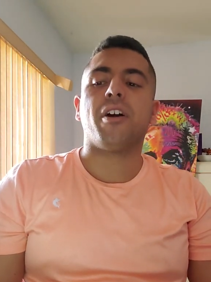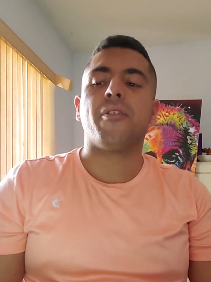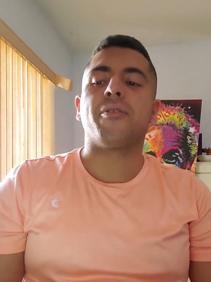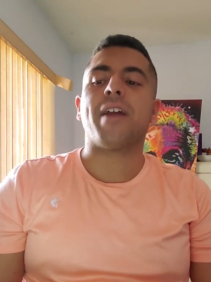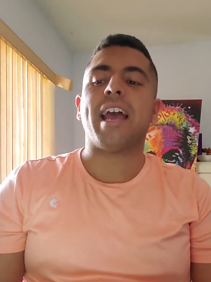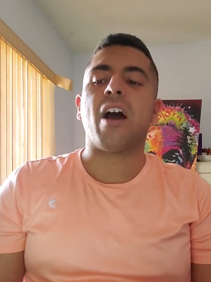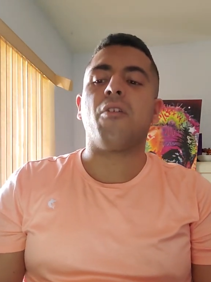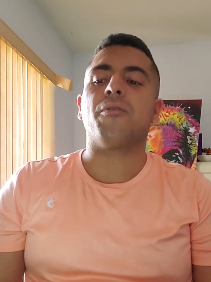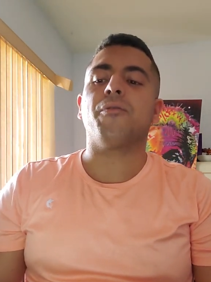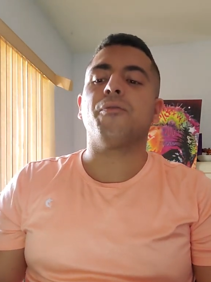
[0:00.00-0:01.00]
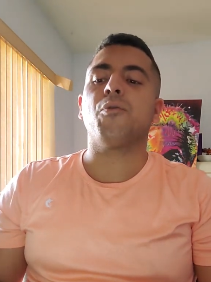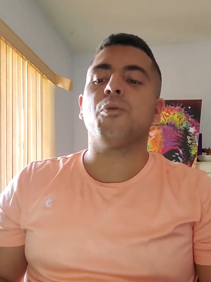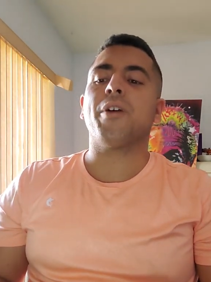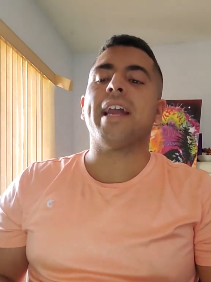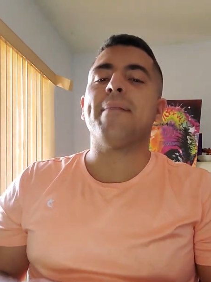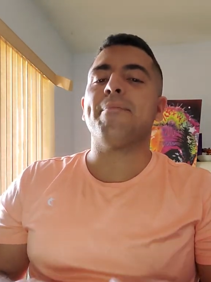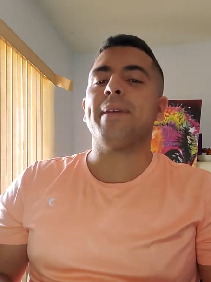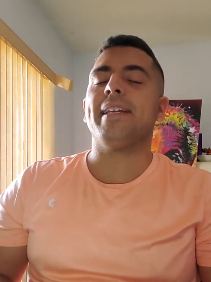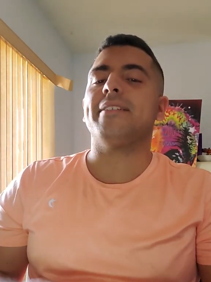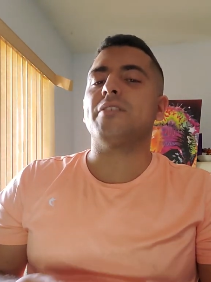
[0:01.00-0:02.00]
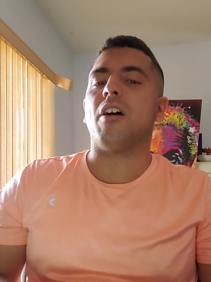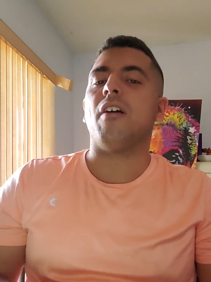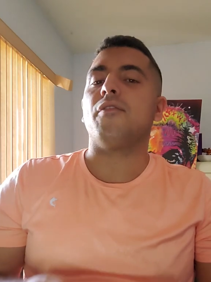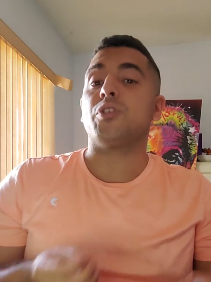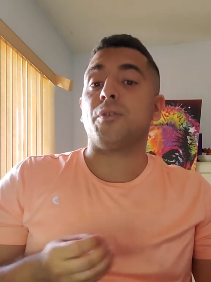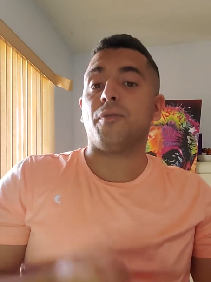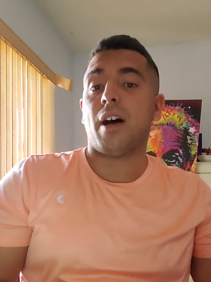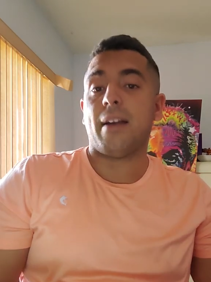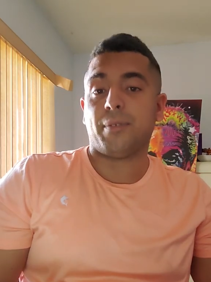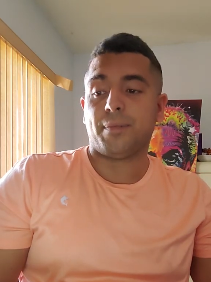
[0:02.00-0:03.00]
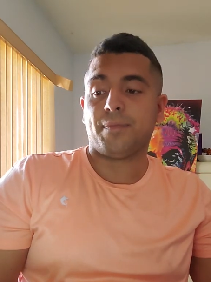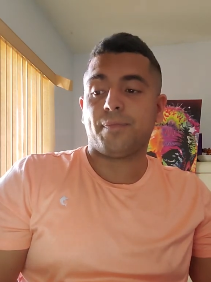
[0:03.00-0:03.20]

other out for a means of survival.